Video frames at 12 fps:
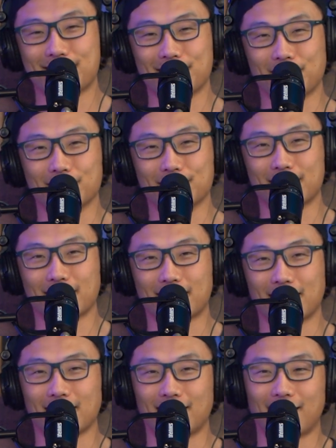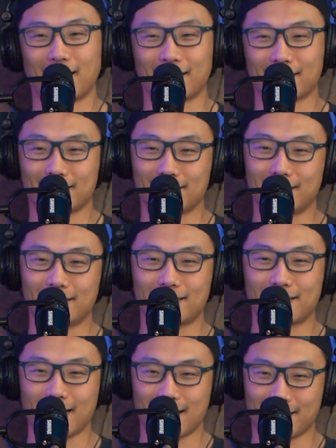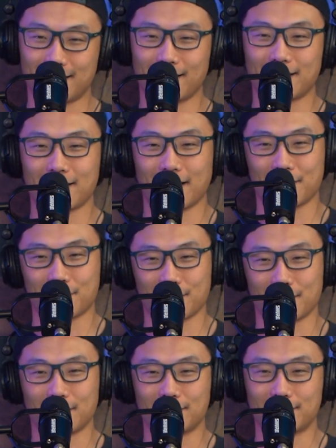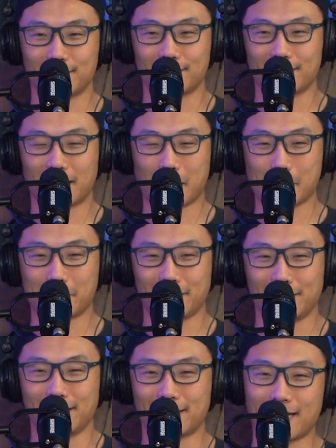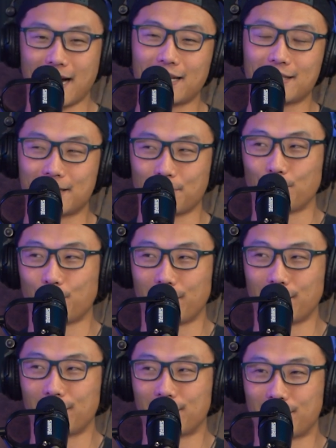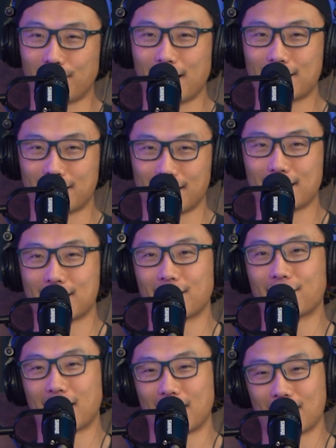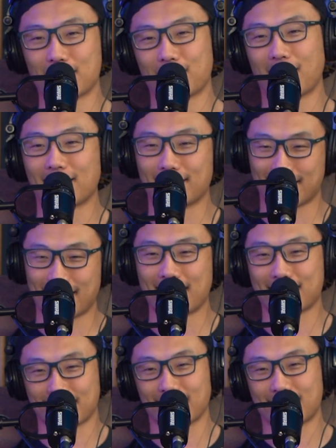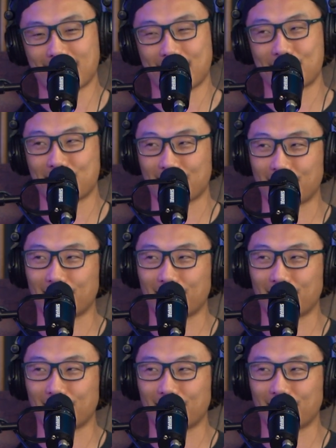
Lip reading: So it's like kind of like, all right, this guy's good at Tai Chi. He's got some weird thoughts in these other areas. All right, this guy's good at Tai Chi.